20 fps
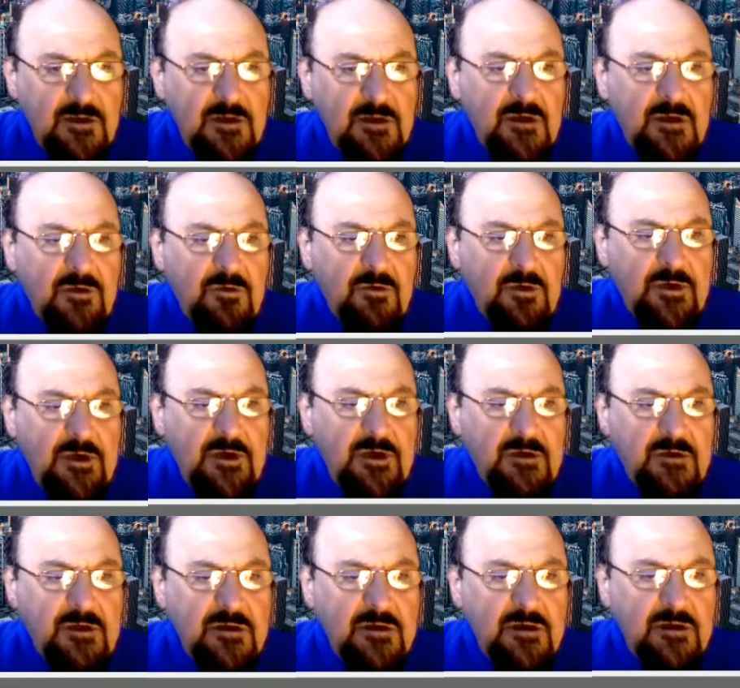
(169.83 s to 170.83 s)
Okay,
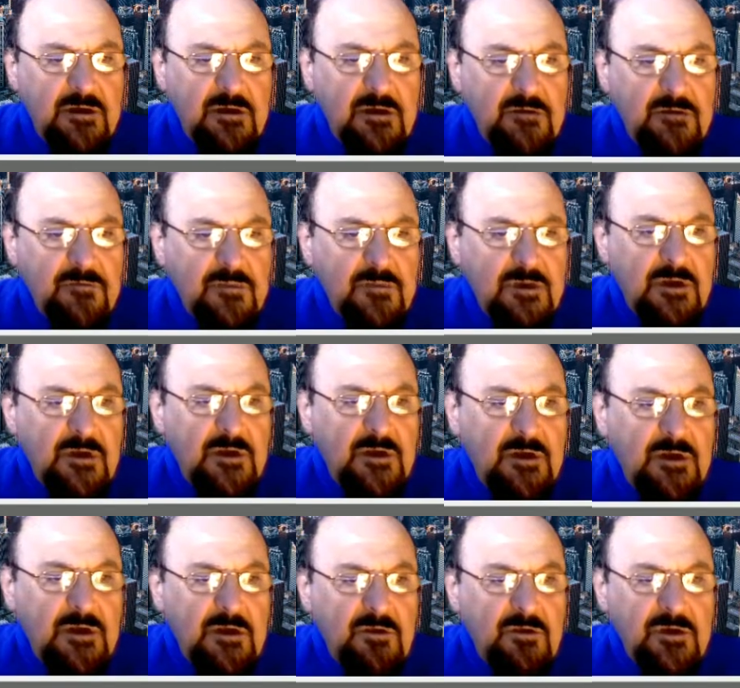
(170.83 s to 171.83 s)

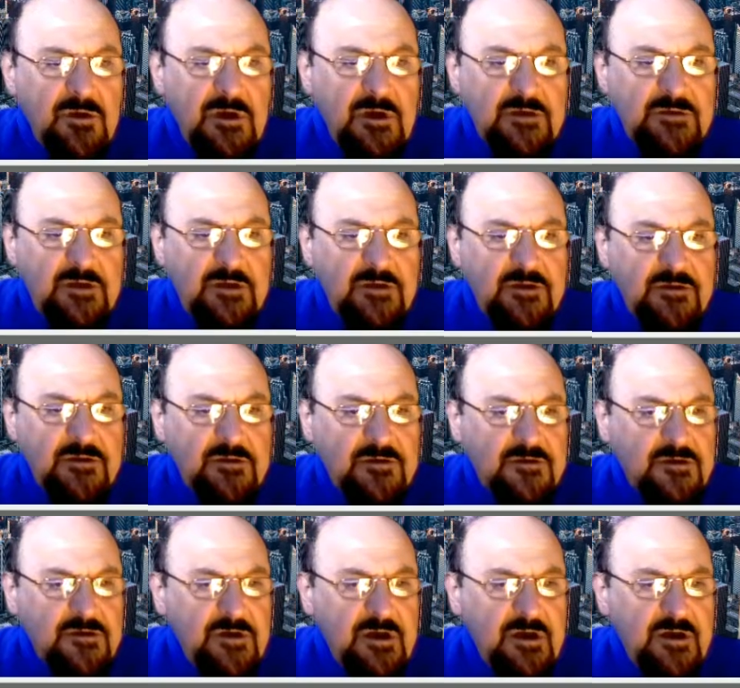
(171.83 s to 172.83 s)
a concatenated
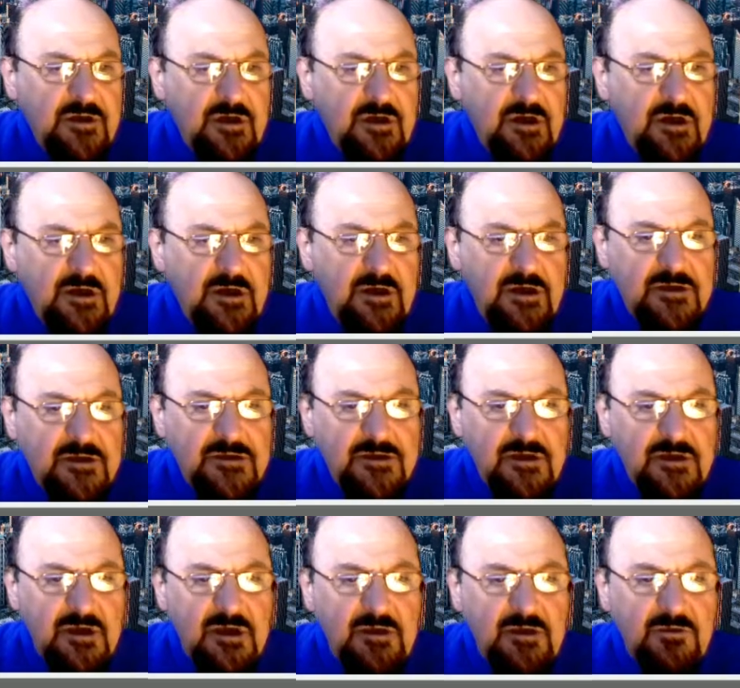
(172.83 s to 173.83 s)
string is
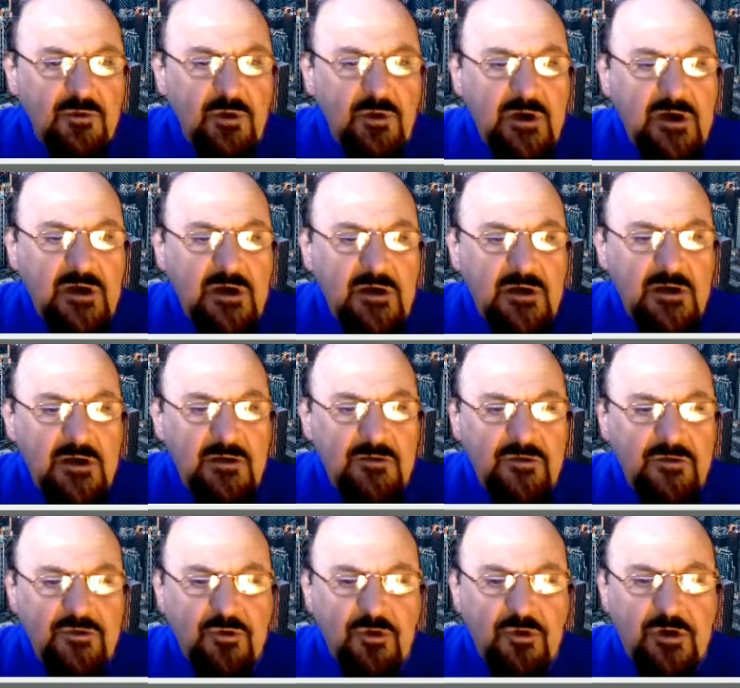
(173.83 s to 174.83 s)
Lua
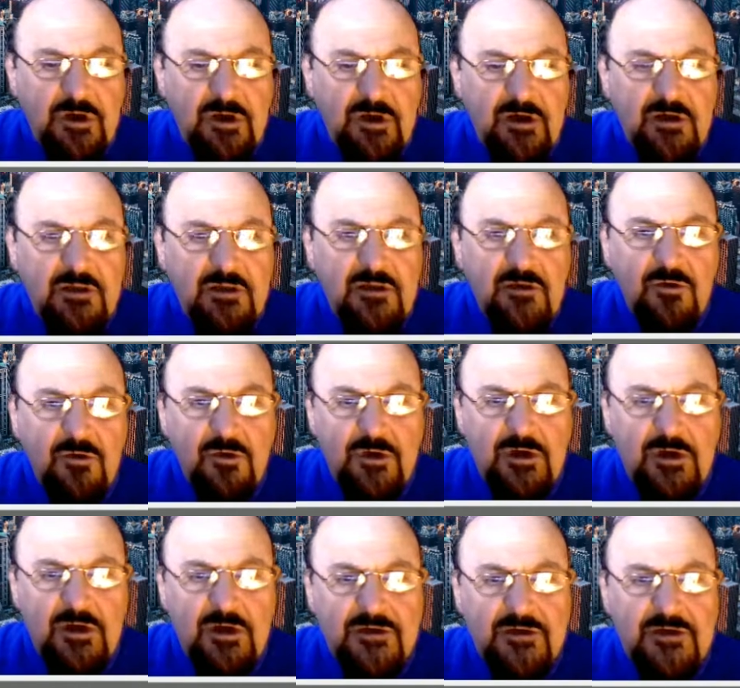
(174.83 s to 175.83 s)
tutorial.
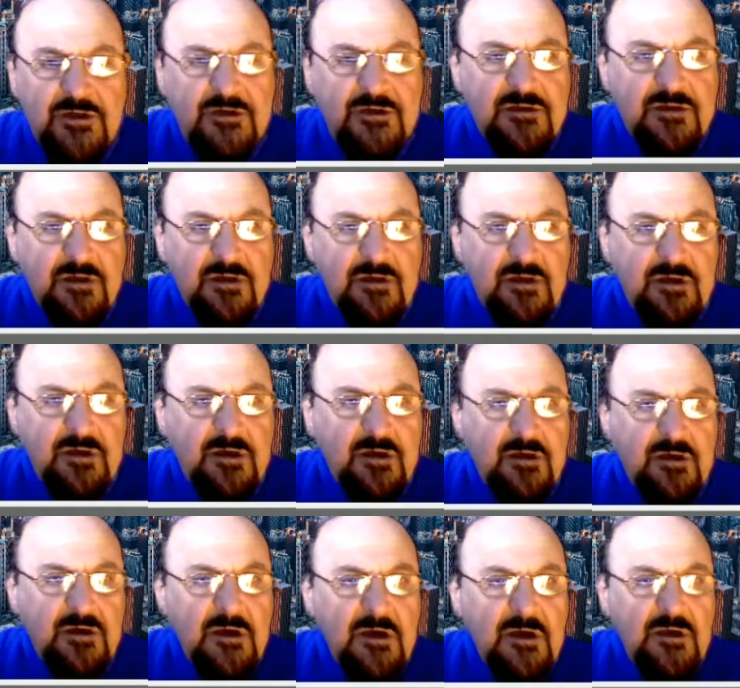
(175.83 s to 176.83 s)
Okay, just
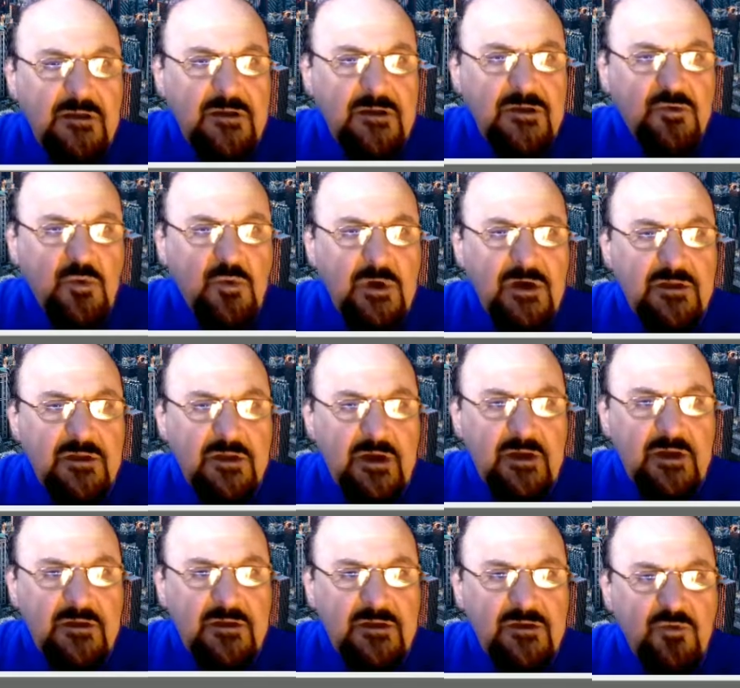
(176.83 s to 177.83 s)
this one
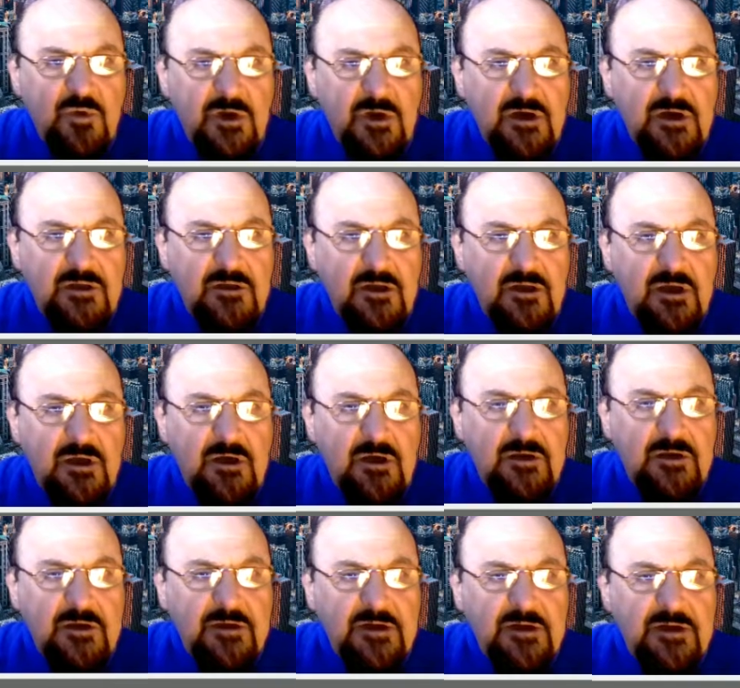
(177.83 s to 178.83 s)
and this one.
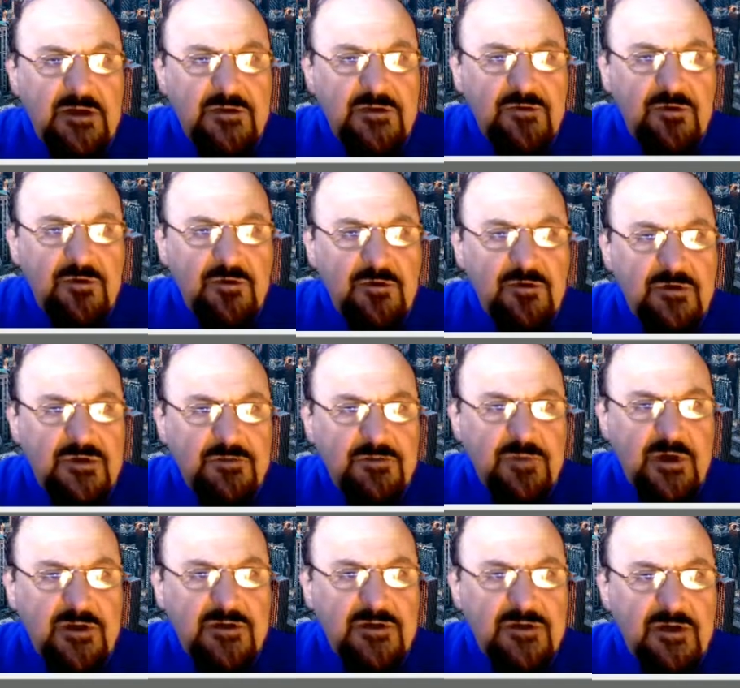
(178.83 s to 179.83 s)
There is no
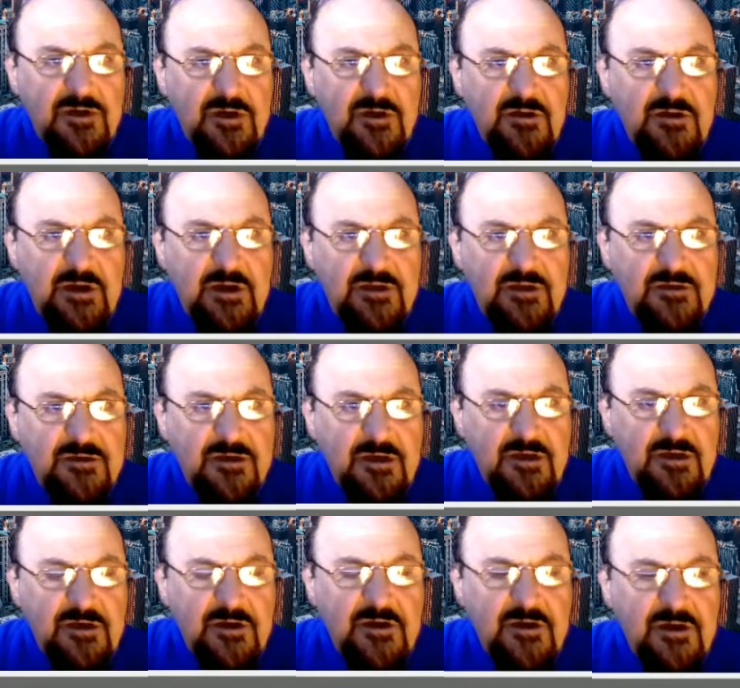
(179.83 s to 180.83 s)
space here and
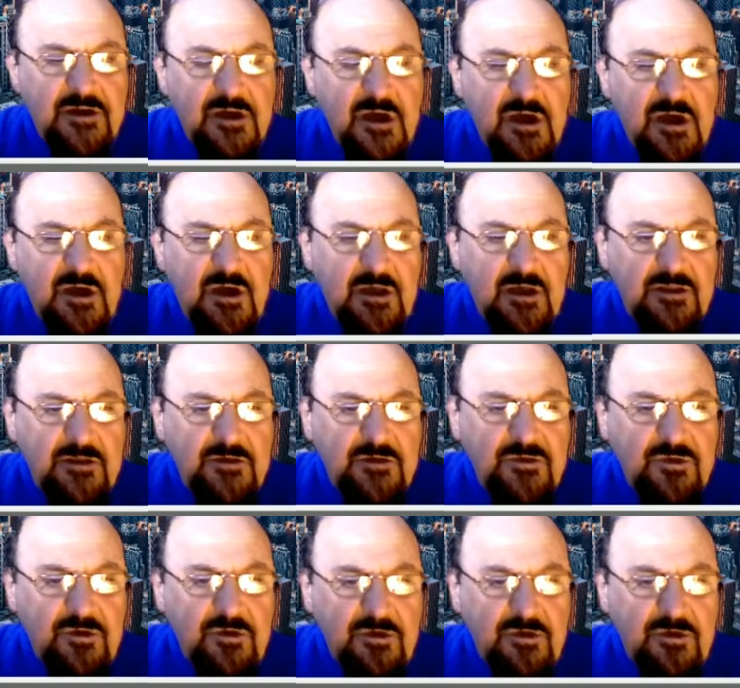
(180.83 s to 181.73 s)
here, and so